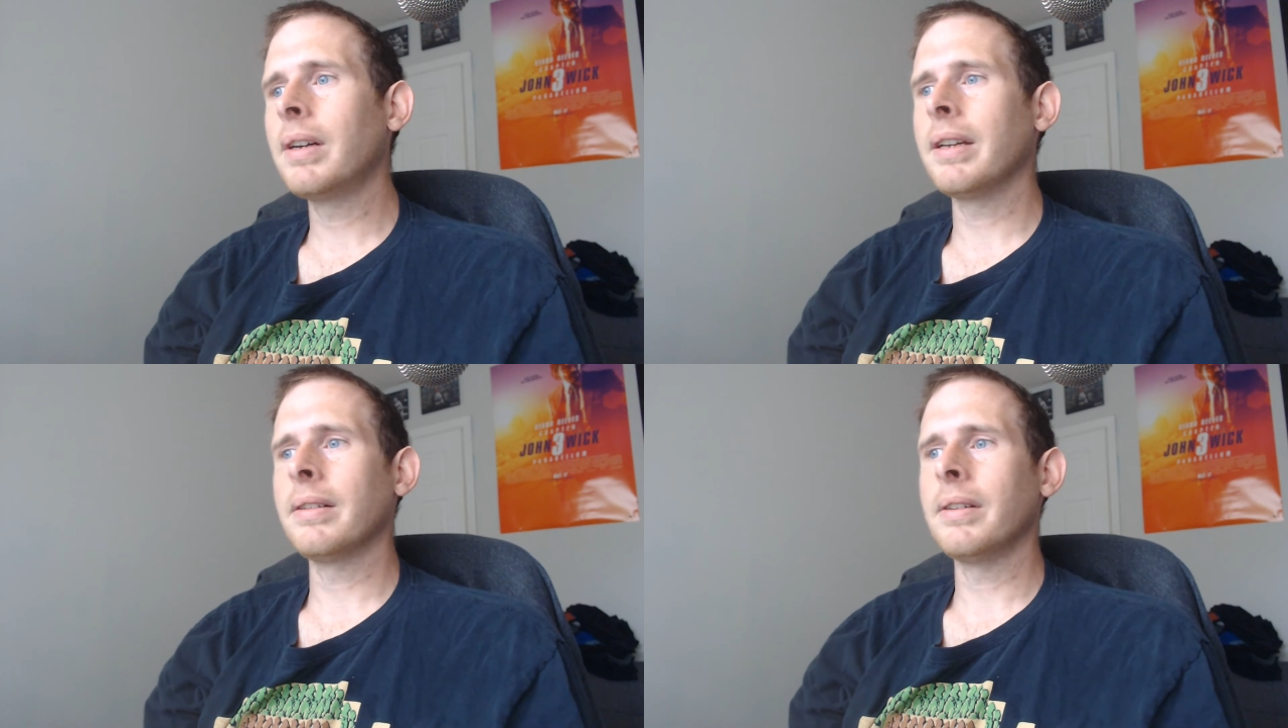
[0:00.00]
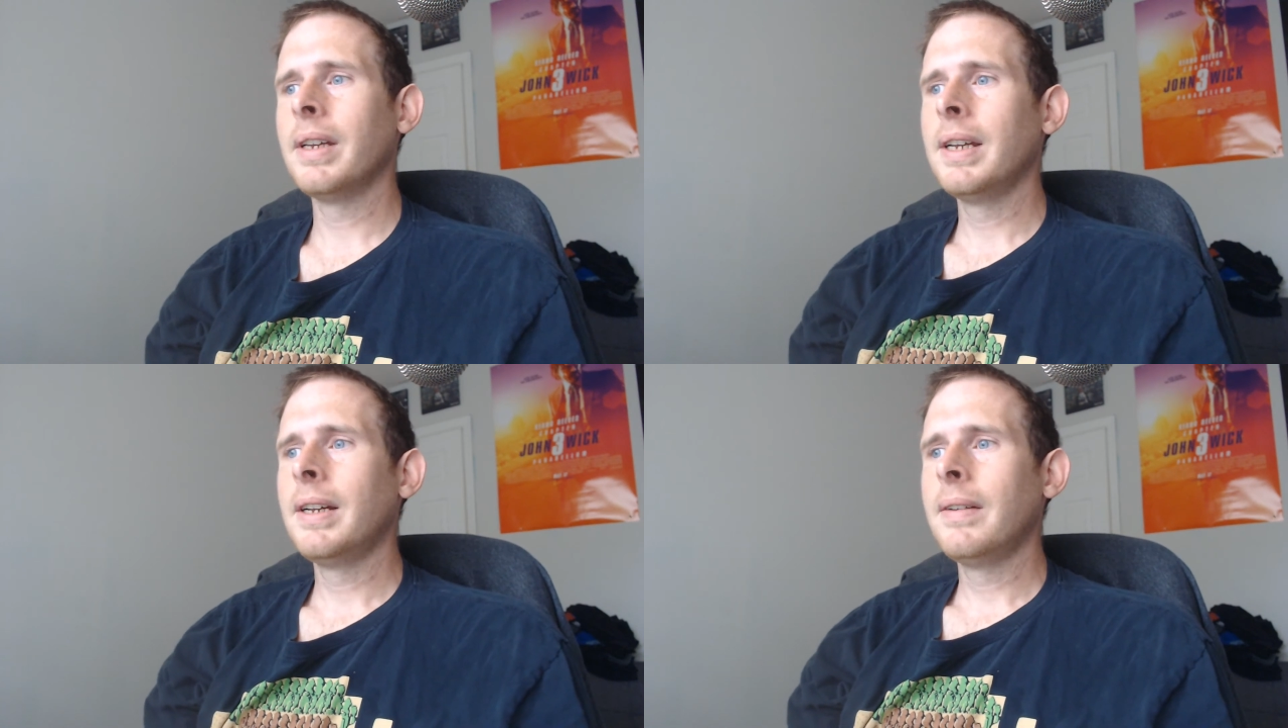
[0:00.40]
And,
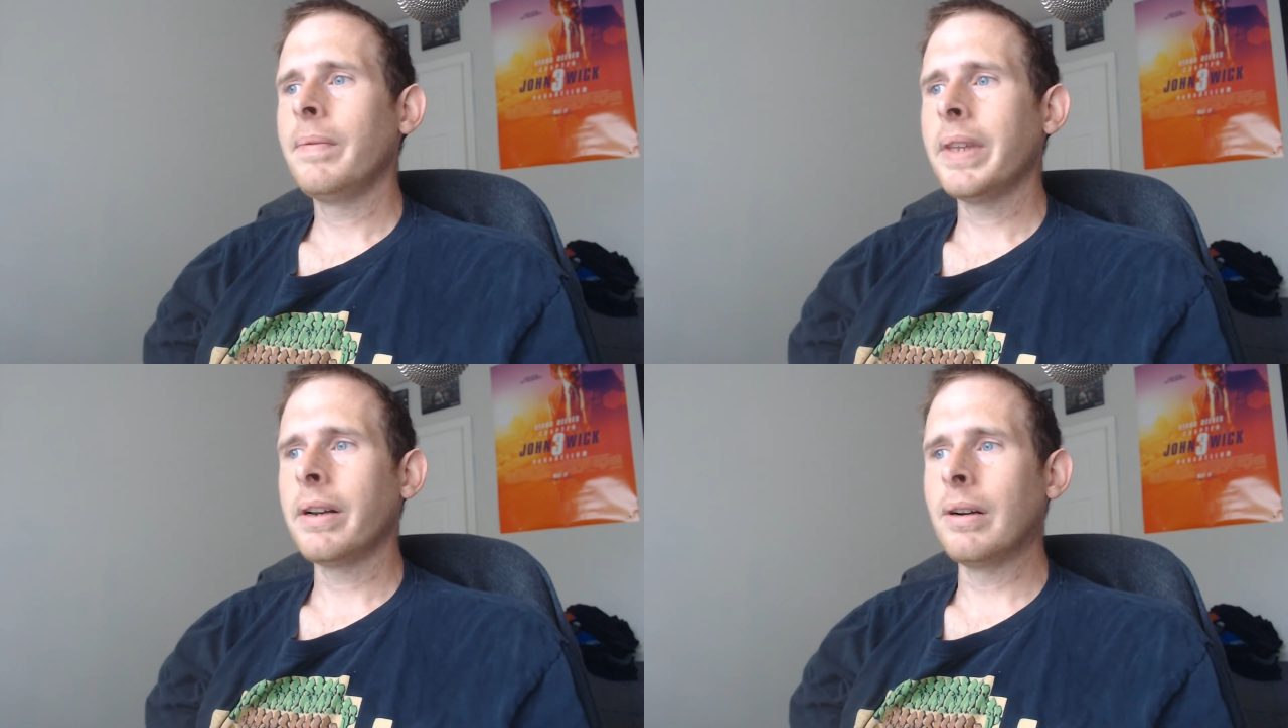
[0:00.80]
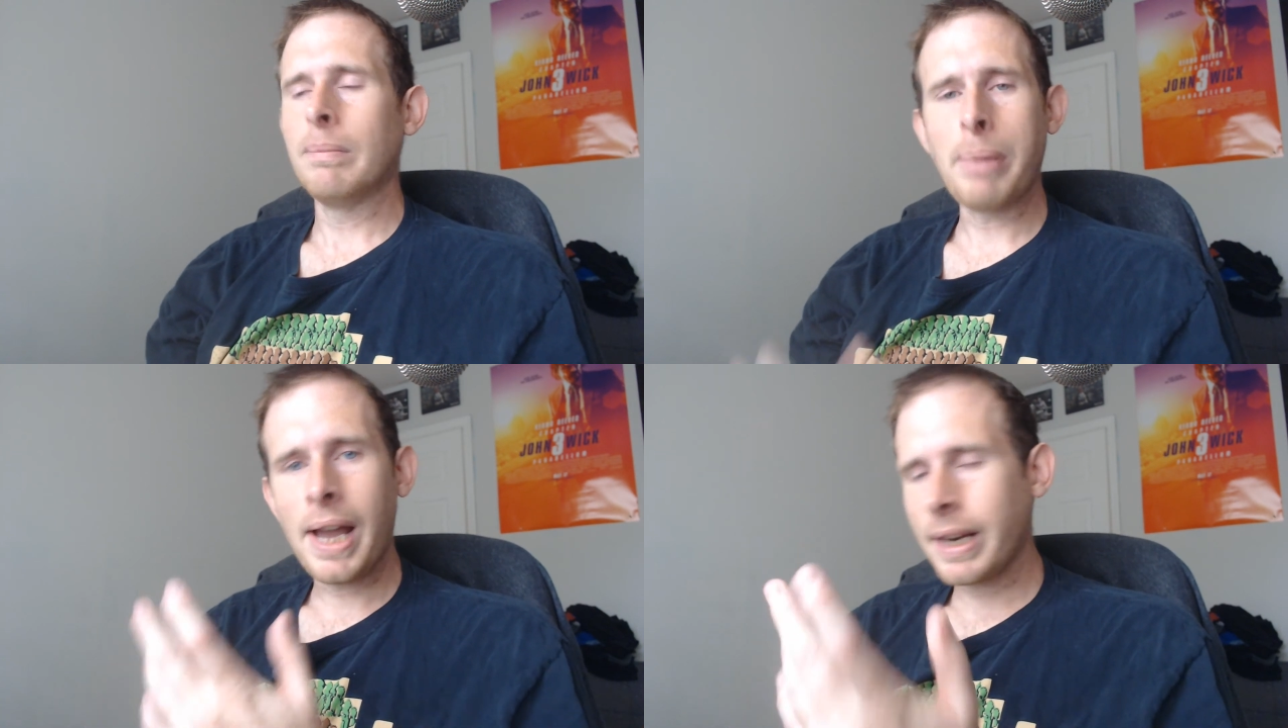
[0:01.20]
you know,
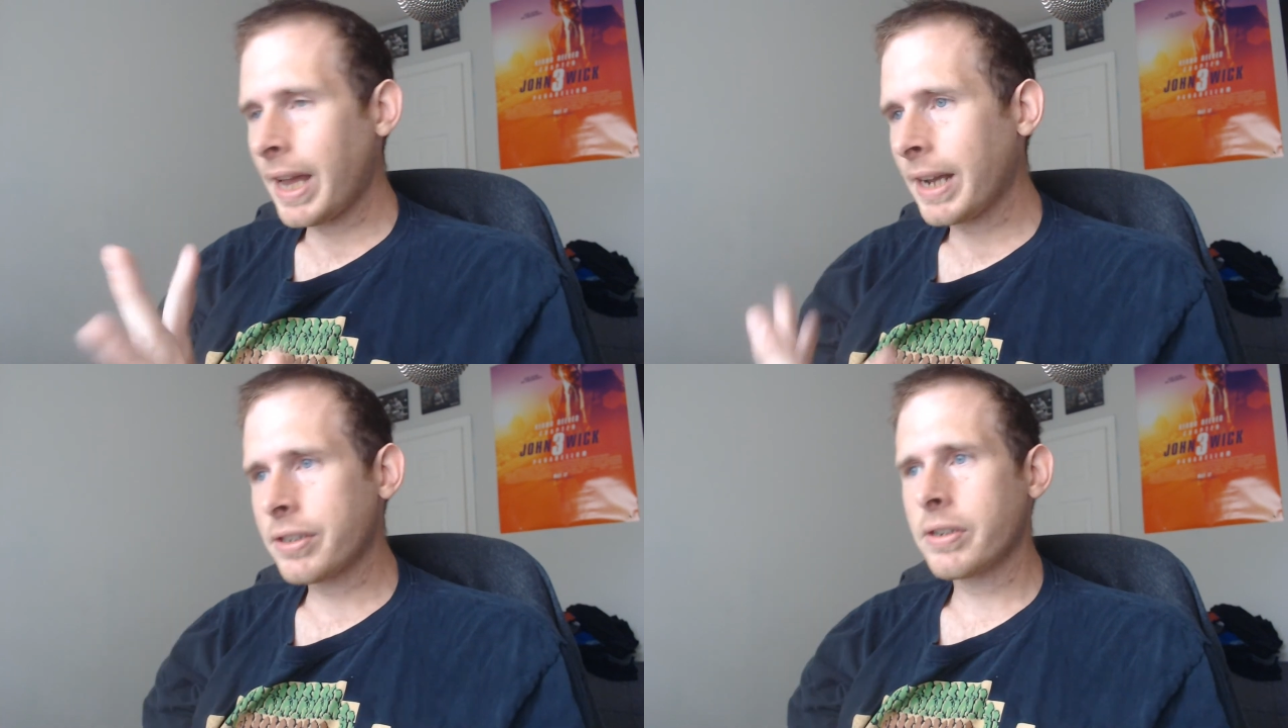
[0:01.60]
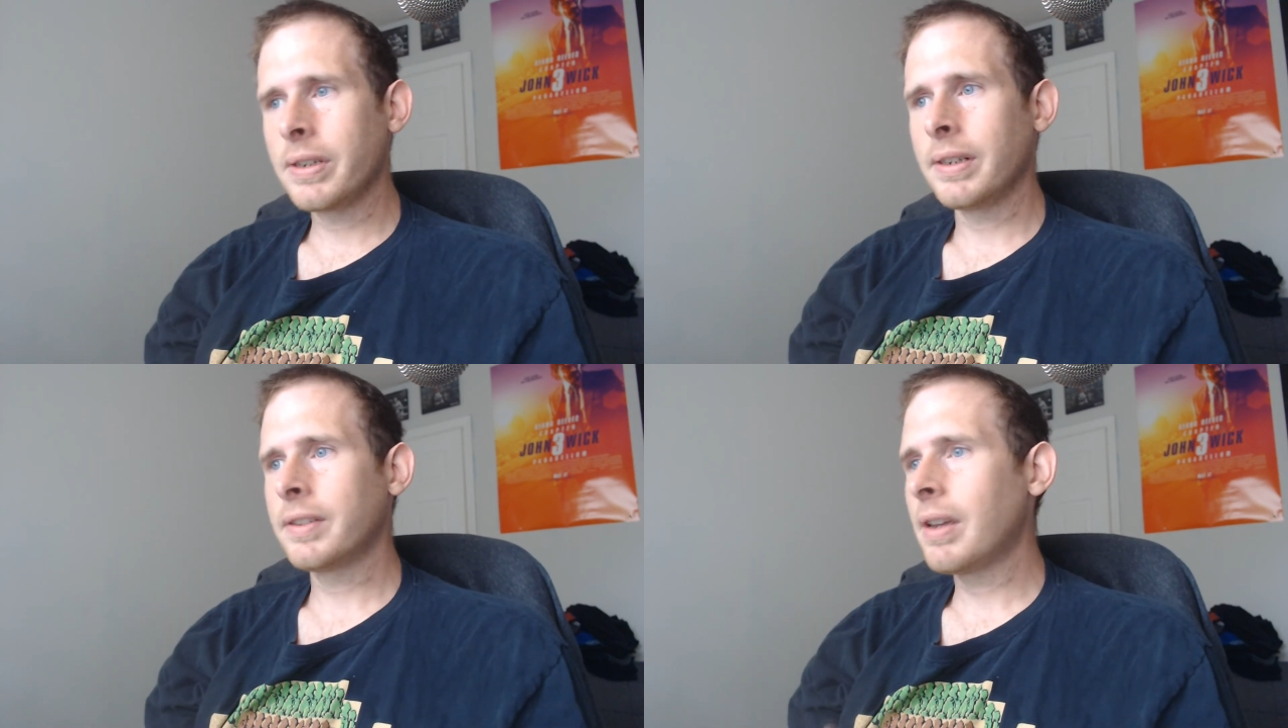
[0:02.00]
bad action
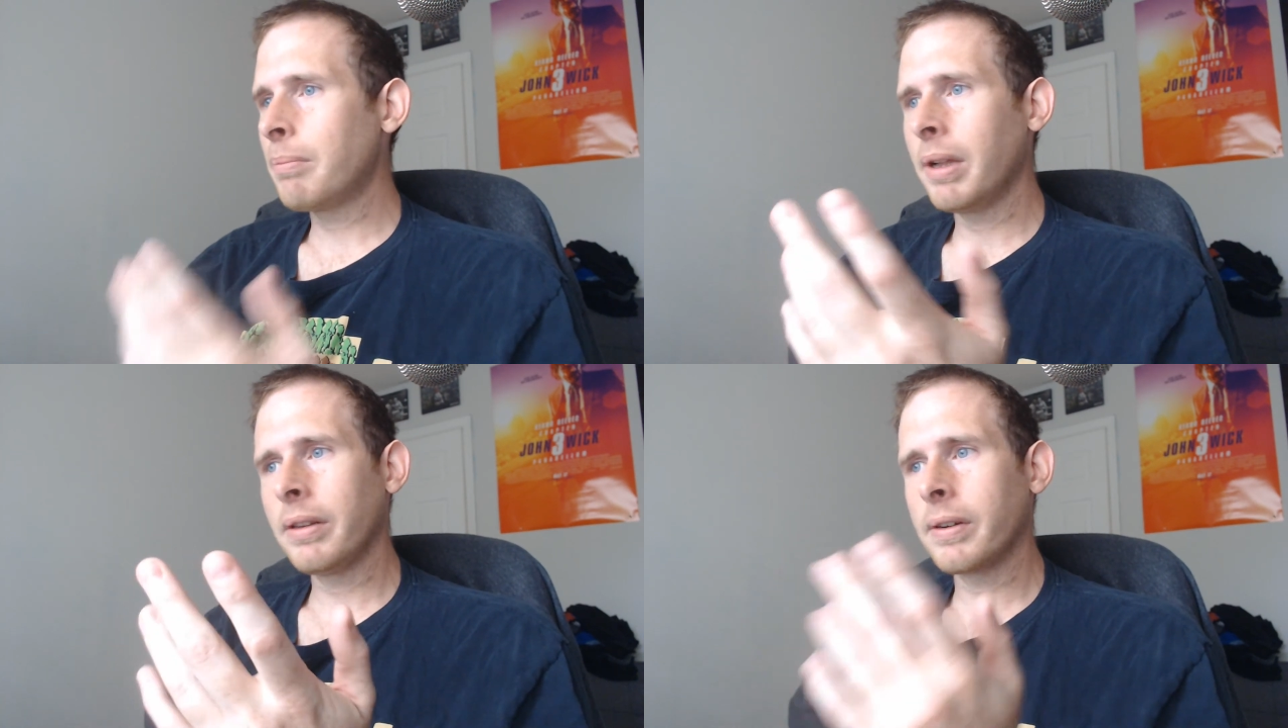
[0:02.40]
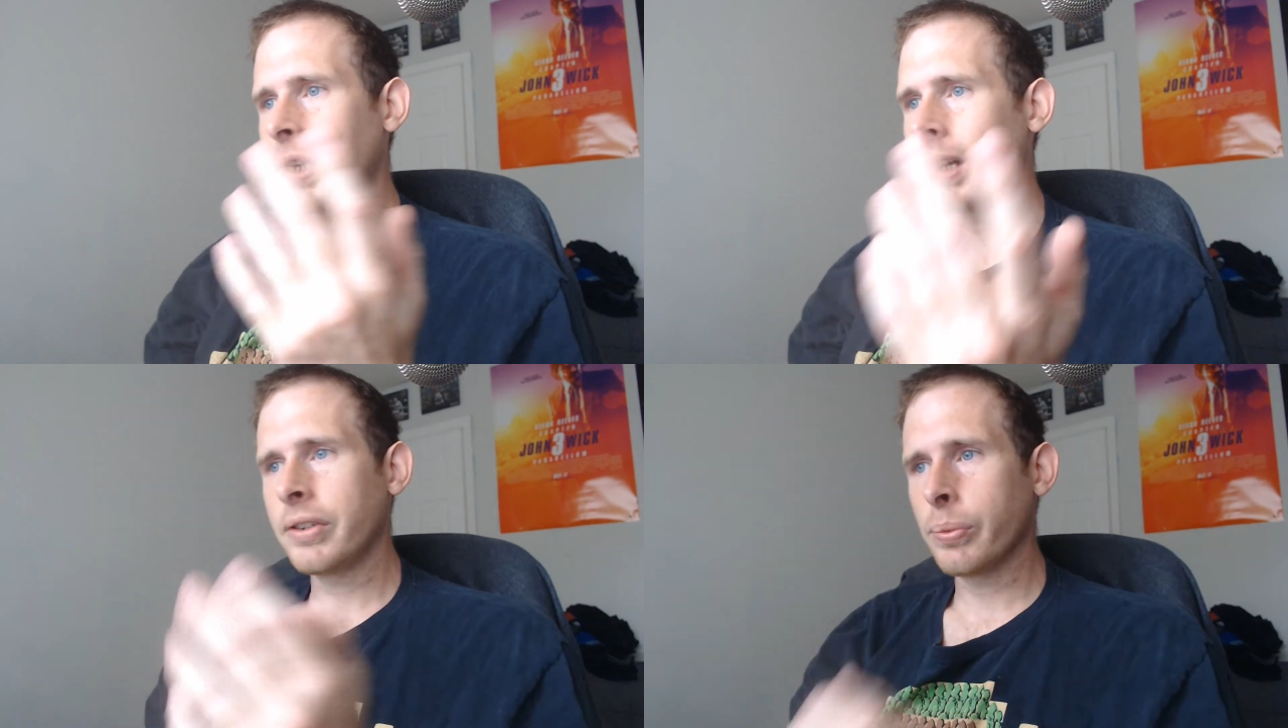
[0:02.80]
and Tim Miller
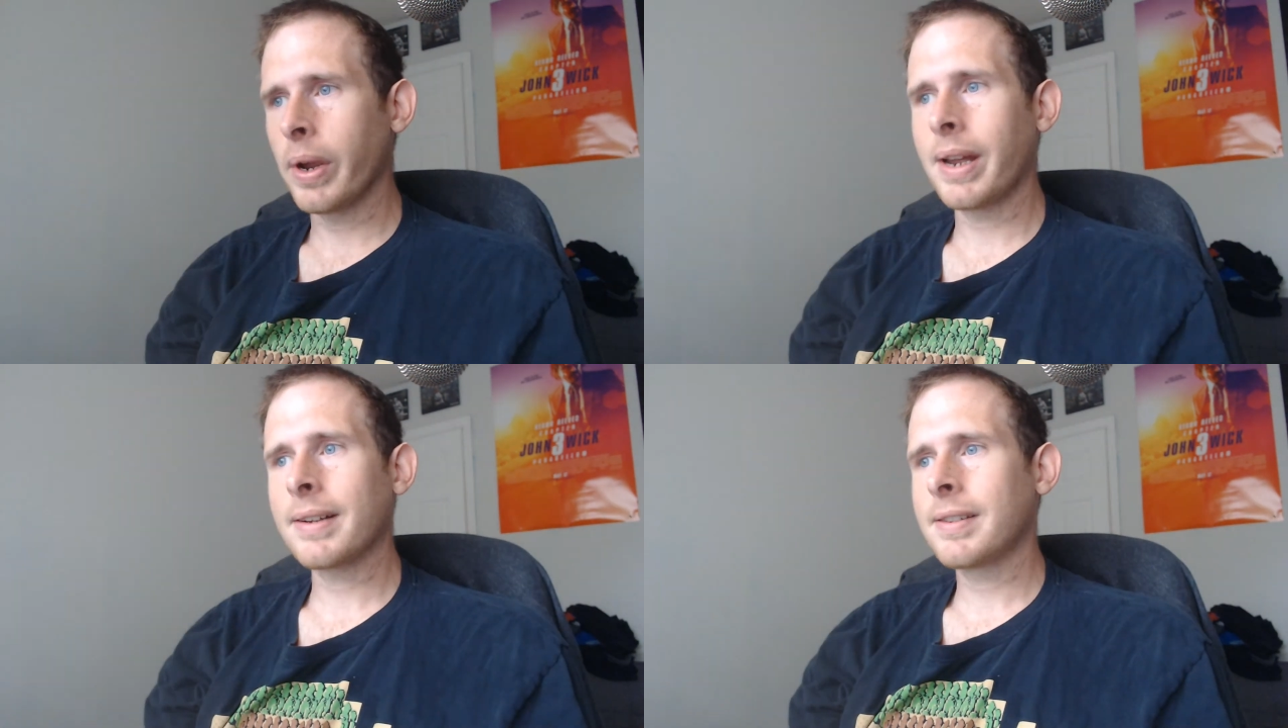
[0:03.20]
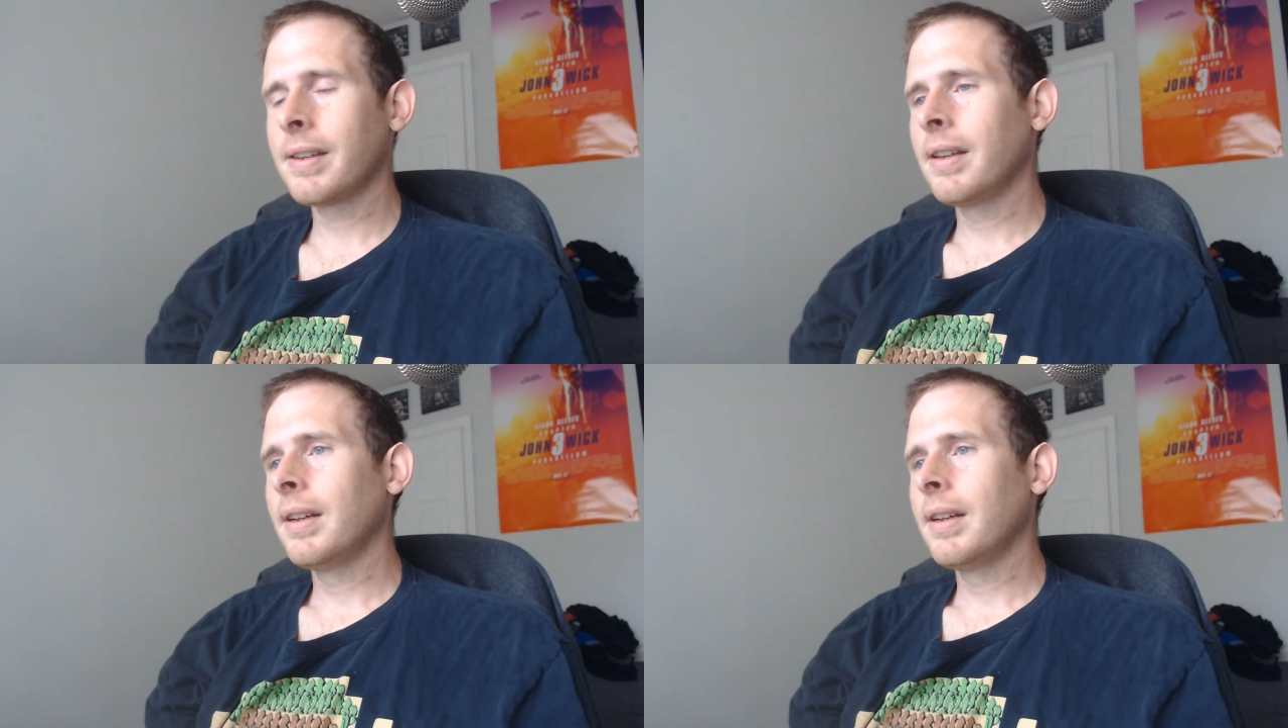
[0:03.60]
can't direct